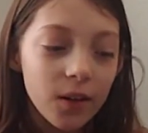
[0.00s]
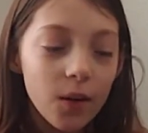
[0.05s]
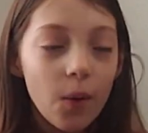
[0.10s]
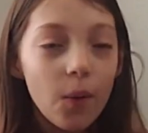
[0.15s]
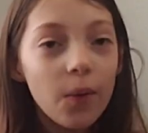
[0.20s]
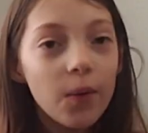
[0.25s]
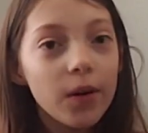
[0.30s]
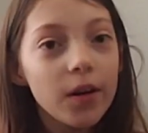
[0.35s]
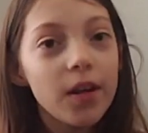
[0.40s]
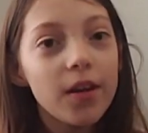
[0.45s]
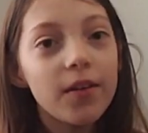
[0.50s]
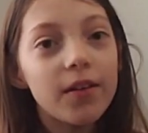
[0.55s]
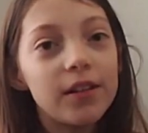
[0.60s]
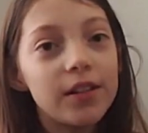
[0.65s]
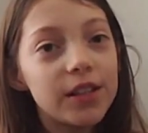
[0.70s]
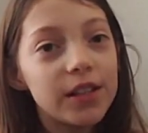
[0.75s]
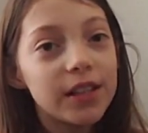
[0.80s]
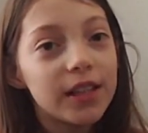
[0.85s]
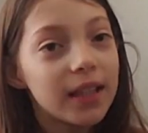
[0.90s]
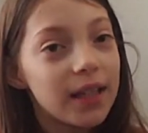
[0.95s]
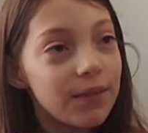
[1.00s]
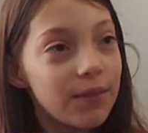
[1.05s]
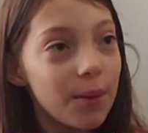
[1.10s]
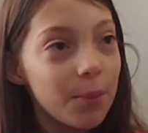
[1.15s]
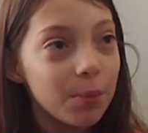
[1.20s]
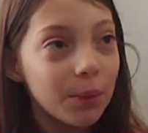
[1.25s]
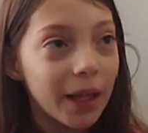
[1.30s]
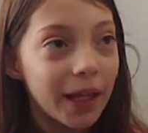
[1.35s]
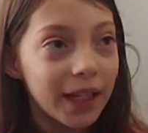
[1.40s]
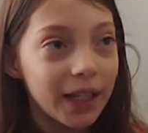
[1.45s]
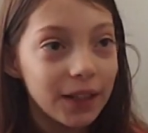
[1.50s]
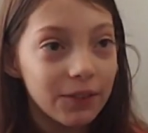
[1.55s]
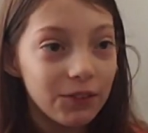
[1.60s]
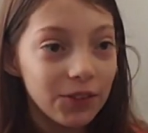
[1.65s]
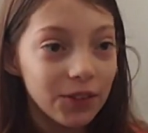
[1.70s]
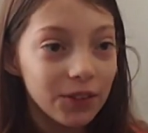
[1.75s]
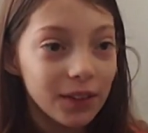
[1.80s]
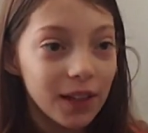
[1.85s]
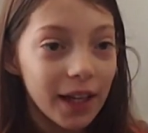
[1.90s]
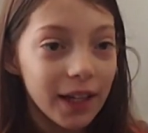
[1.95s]
Or you can just leave it blank if
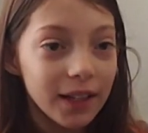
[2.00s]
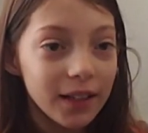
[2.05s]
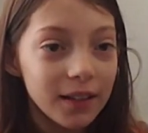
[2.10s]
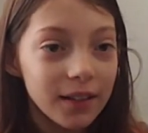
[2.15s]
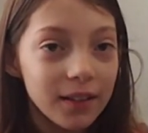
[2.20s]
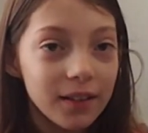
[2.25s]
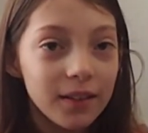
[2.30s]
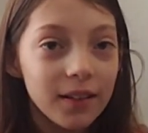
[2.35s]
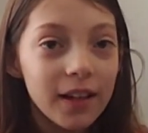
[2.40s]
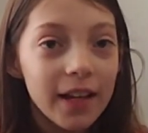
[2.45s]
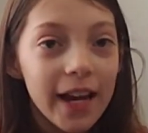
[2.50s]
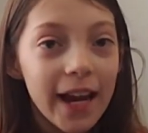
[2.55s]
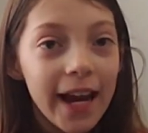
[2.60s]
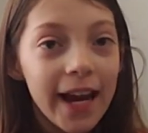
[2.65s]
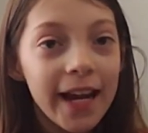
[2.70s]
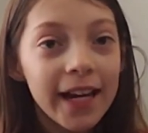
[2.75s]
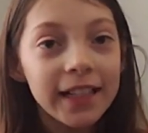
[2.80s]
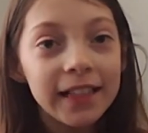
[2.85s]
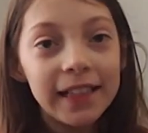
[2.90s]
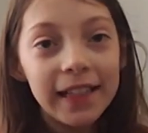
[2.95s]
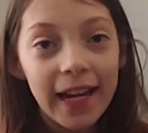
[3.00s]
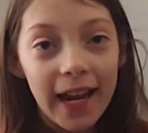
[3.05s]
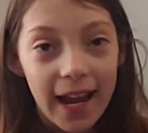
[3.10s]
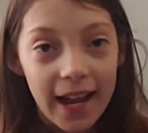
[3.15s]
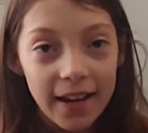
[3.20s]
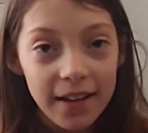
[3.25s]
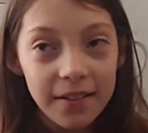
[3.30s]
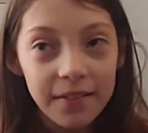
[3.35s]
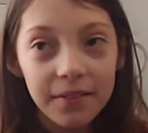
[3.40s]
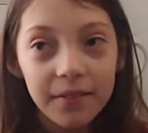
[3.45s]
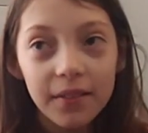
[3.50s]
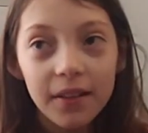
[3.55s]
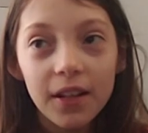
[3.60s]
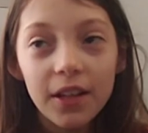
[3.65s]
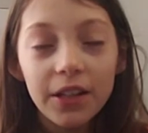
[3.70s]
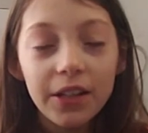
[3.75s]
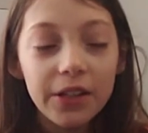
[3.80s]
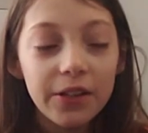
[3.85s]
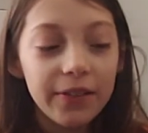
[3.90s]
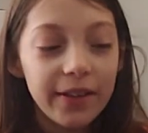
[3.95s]
you'd like. And again,
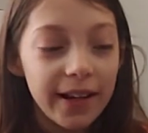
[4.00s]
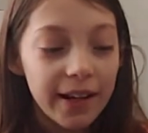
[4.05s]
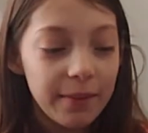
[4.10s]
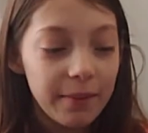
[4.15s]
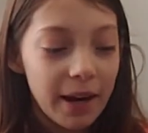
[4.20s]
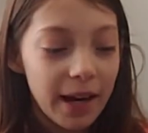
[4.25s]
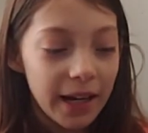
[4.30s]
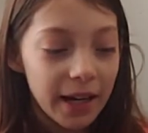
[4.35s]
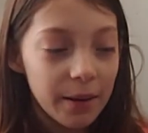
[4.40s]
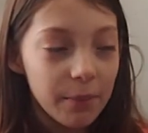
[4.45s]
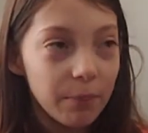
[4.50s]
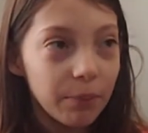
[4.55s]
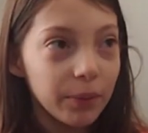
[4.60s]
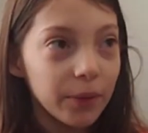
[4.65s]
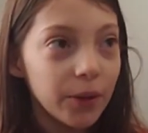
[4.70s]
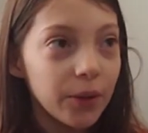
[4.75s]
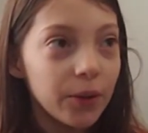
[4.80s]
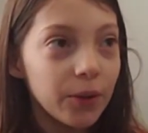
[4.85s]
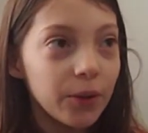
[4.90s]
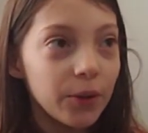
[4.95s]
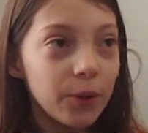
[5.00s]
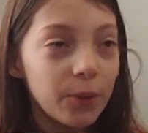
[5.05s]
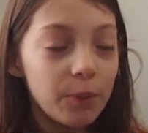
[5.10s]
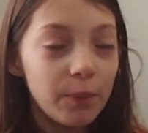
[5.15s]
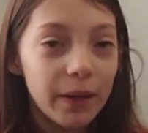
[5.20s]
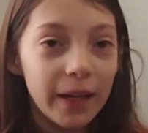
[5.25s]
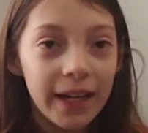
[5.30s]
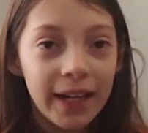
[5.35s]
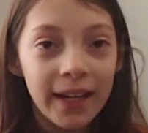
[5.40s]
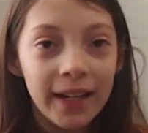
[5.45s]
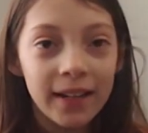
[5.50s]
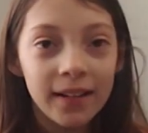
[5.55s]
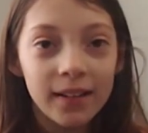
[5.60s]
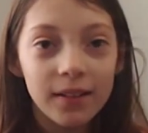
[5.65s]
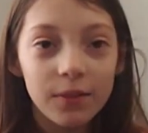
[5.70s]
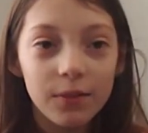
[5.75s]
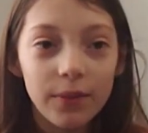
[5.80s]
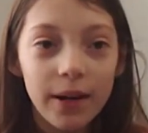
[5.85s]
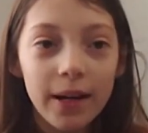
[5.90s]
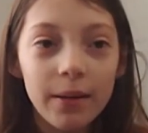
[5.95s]
you can make it blue, pink,
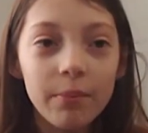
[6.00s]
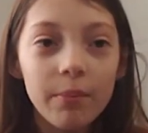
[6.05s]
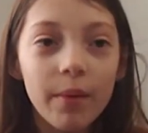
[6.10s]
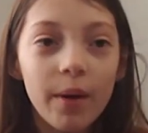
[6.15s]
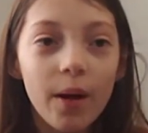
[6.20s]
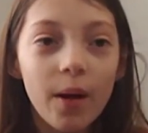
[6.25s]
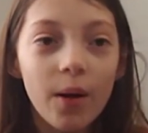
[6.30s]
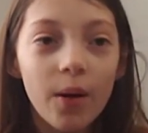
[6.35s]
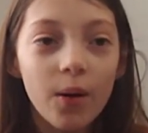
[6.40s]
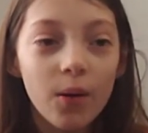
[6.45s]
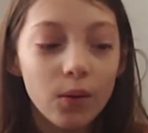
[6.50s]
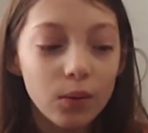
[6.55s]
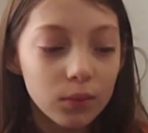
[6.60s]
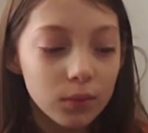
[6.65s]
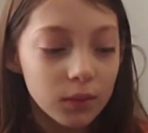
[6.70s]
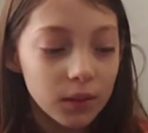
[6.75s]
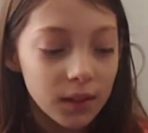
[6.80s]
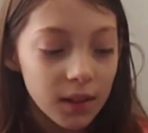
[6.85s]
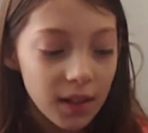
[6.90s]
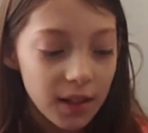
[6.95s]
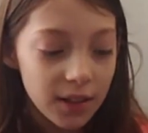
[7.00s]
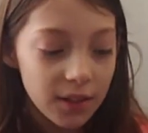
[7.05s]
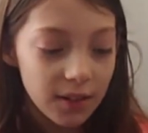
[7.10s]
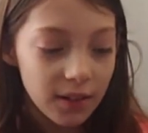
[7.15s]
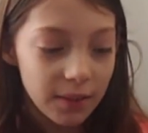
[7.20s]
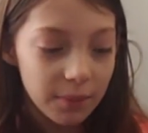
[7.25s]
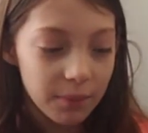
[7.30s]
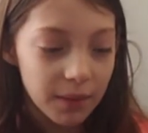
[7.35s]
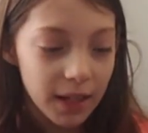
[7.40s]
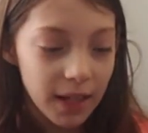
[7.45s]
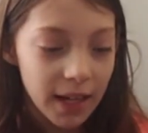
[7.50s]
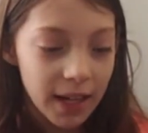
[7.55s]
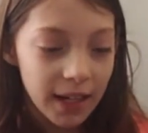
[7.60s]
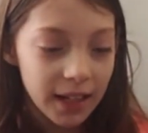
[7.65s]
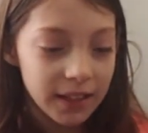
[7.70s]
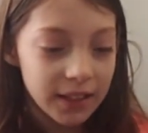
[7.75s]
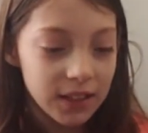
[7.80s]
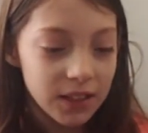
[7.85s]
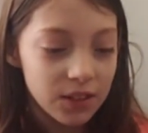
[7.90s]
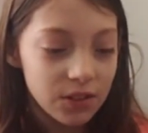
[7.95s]
rainbow. You can
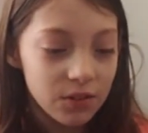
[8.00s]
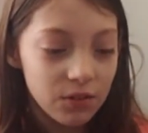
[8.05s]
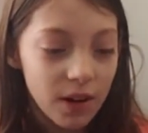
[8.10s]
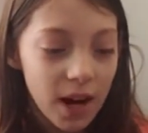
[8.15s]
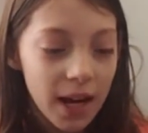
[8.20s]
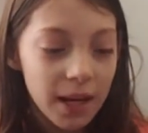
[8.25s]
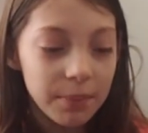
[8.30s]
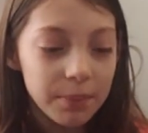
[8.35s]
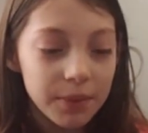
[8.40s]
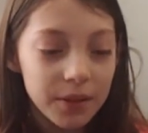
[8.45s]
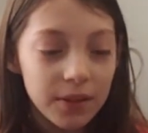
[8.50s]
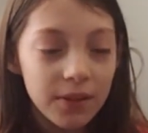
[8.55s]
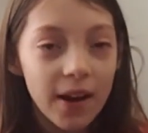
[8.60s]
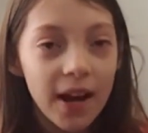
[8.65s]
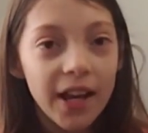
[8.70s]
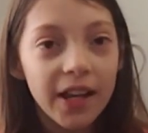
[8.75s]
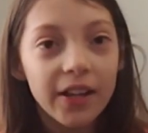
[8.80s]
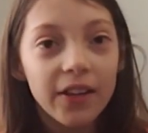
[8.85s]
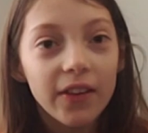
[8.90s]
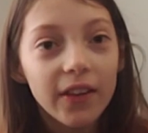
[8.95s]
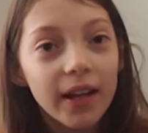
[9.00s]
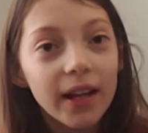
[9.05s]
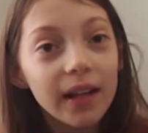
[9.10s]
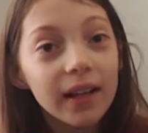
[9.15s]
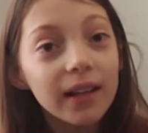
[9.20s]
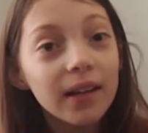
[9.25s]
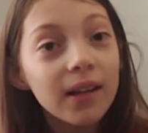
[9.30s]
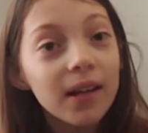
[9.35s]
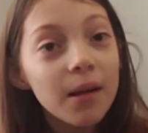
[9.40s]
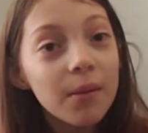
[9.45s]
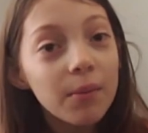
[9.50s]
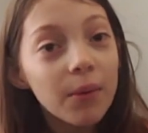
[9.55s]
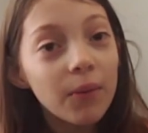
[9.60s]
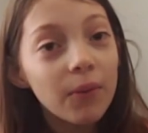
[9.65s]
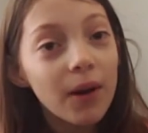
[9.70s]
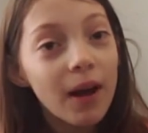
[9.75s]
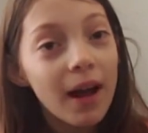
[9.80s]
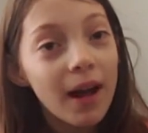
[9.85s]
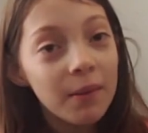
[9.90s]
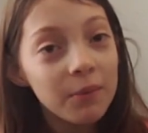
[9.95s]
add stripes or anything. But
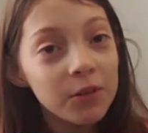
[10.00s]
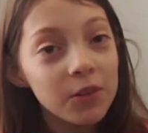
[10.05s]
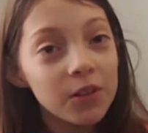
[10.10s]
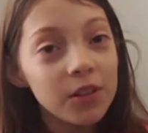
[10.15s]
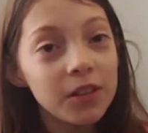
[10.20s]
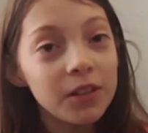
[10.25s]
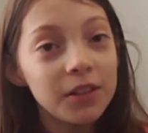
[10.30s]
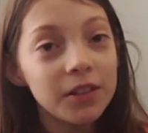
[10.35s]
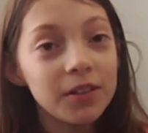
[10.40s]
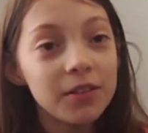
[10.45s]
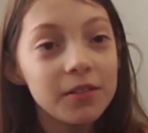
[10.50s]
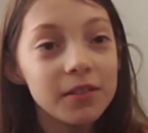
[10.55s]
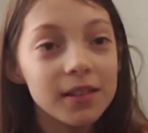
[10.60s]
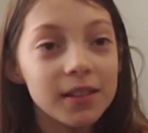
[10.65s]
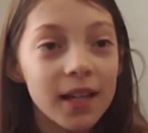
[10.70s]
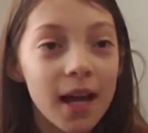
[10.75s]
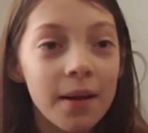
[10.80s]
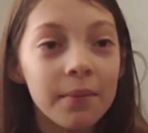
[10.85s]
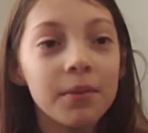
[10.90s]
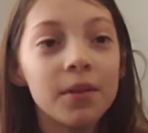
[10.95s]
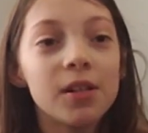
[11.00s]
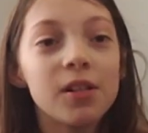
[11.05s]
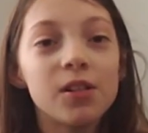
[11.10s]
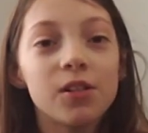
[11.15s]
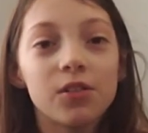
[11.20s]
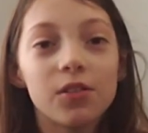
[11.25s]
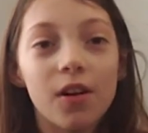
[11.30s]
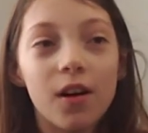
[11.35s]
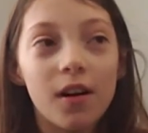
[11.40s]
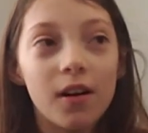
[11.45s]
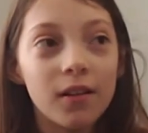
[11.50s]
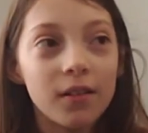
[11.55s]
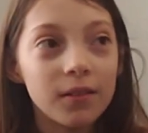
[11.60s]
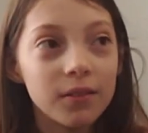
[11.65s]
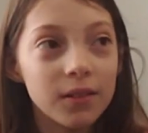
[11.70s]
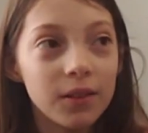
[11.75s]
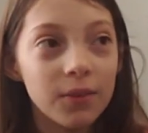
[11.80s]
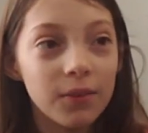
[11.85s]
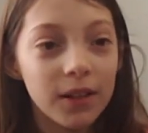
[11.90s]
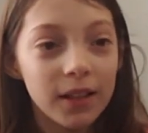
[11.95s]
what I'm going to do is I'm going to draw
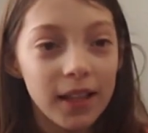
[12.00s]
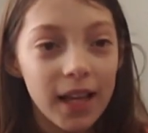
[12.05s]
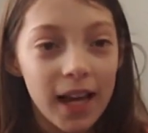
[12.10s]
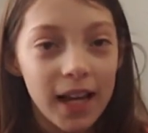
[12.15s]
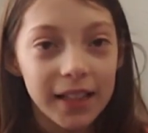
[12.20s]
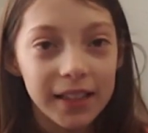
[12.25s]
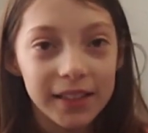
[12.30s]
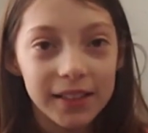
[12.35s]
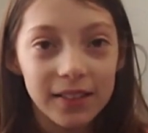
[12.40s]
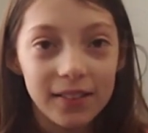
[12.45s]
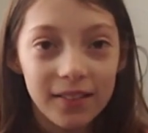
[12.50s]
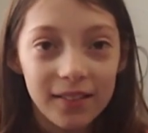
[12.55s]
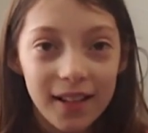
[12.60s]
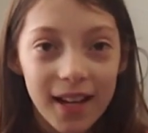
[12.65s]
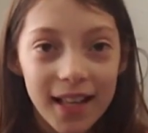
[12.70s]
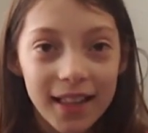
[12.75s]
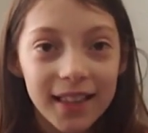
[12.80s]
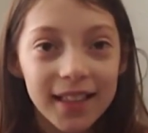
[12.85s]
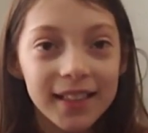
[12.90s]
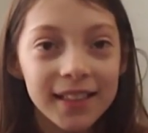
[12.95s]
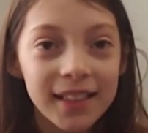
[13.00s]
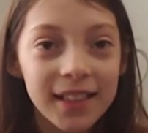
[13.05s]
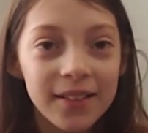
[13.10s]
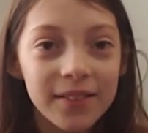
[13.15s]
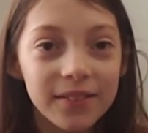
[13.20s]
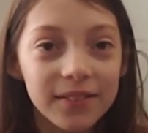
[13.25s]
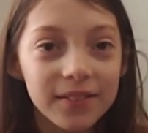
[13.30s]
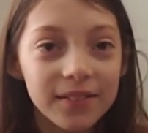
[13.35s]
the one that I saw at the zoo.